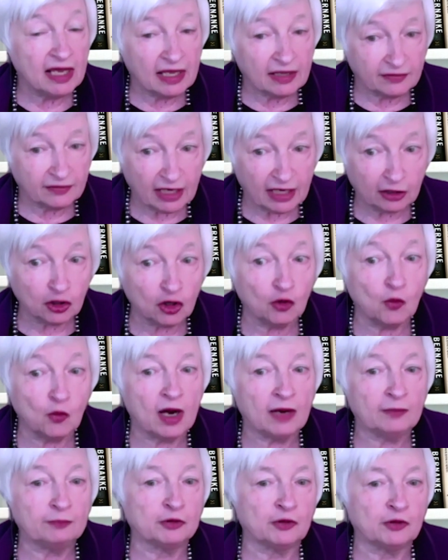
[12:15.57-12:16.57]
That
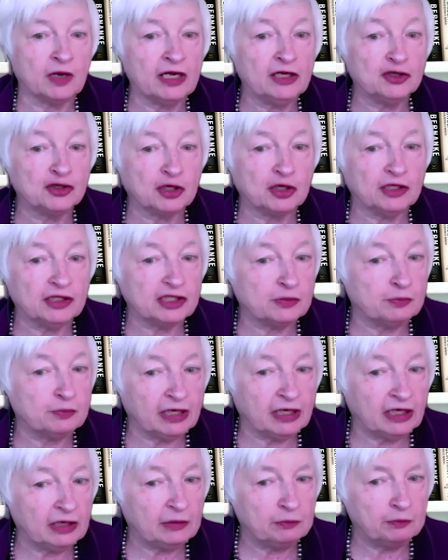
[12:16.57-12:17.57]
cooperation's been
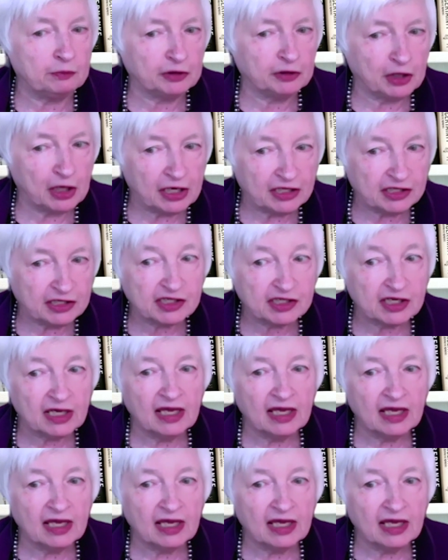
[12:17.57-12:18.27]
in place.